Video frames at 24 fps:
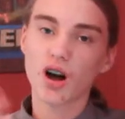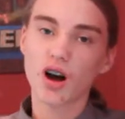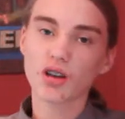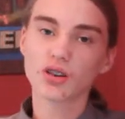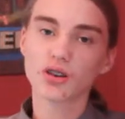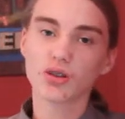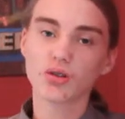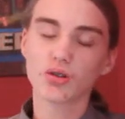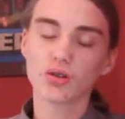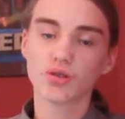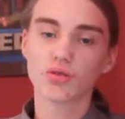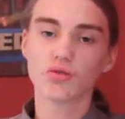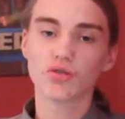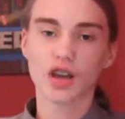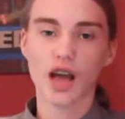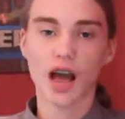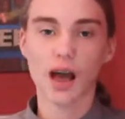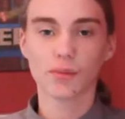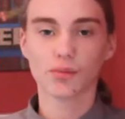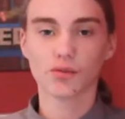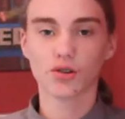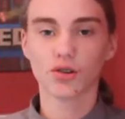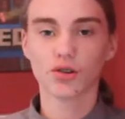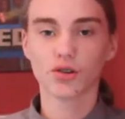all the audio
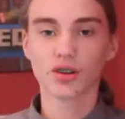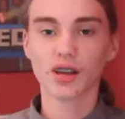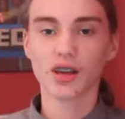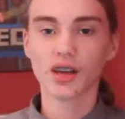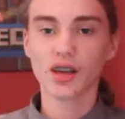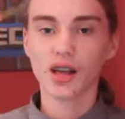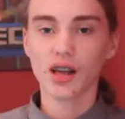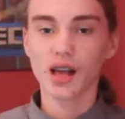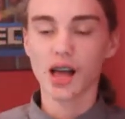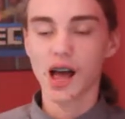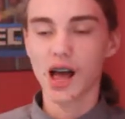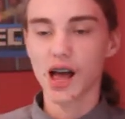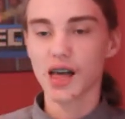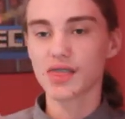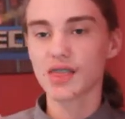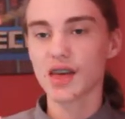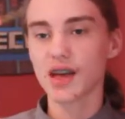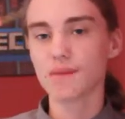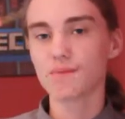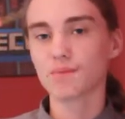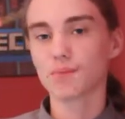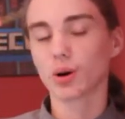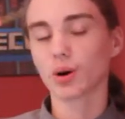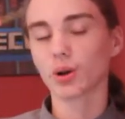you've captured,
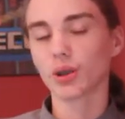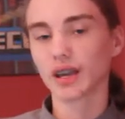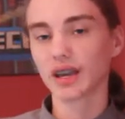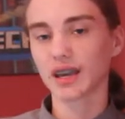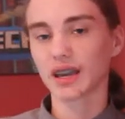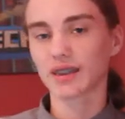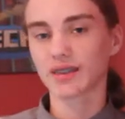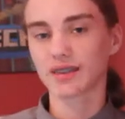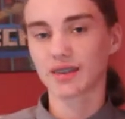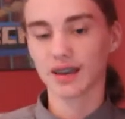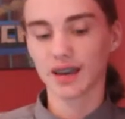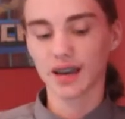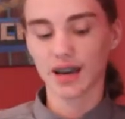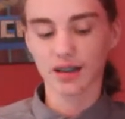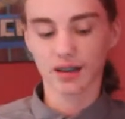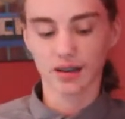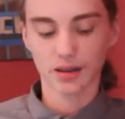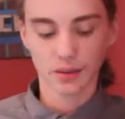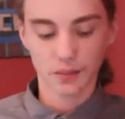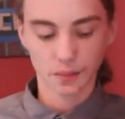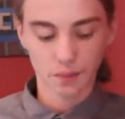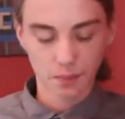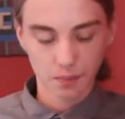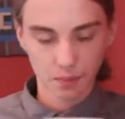and then putting it
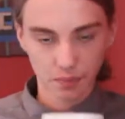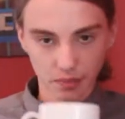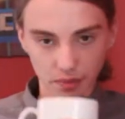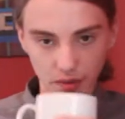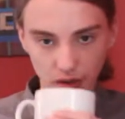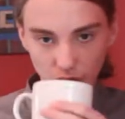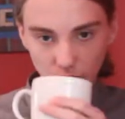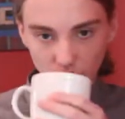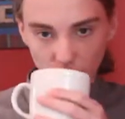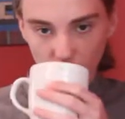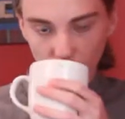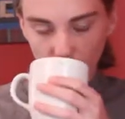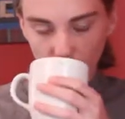together.